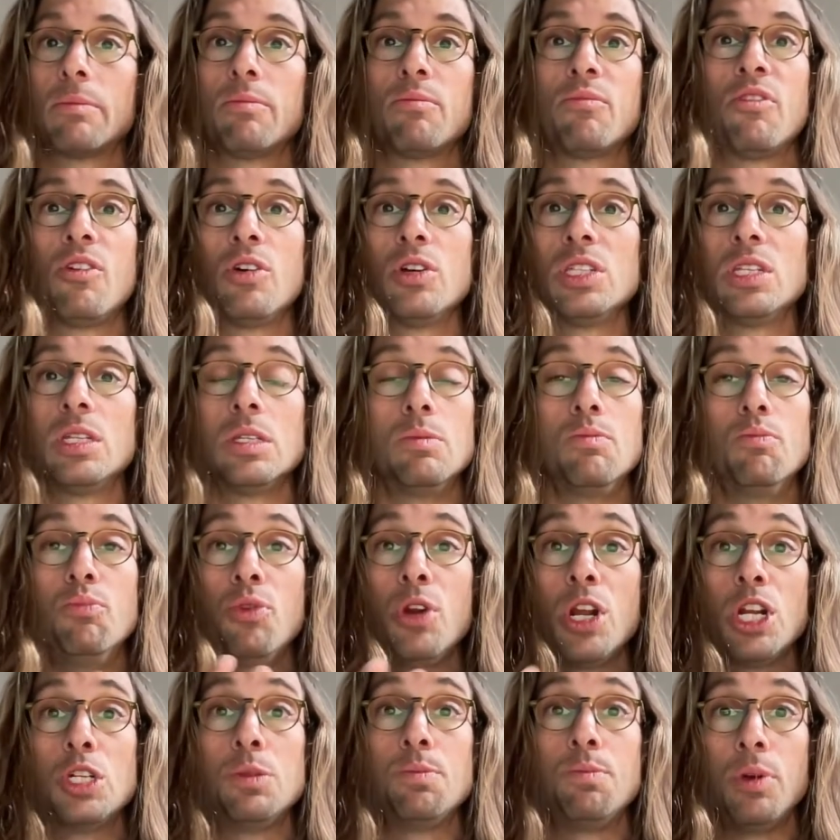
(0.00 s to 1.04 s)
for instance,
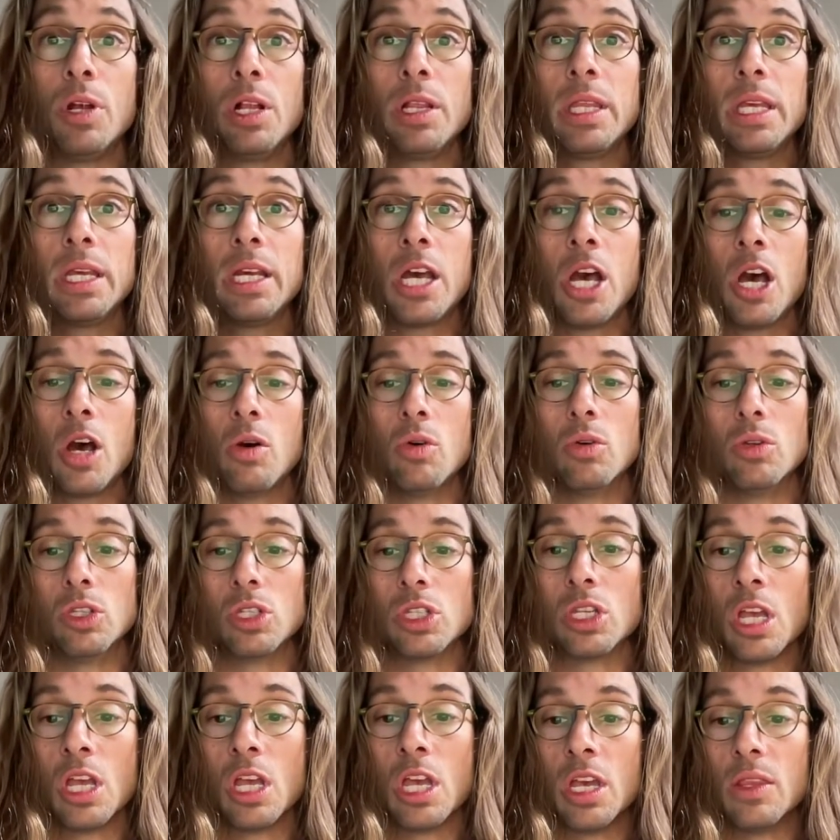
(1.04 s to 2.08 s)
bridge building codes,